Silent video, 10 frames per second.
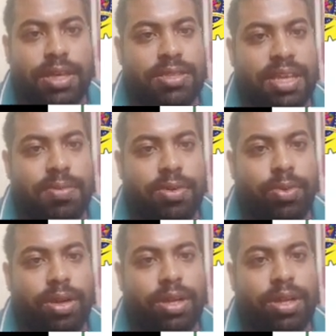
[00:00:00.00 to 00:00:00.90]
same
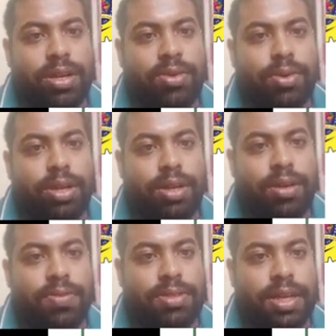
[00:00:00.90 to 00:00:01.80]
quantity and quality
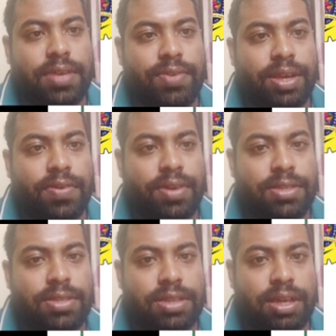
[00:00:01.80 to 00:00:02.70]
of scientific
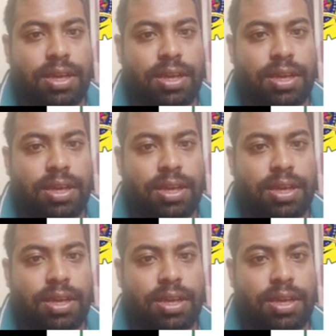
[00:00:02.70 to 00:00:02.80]
evidence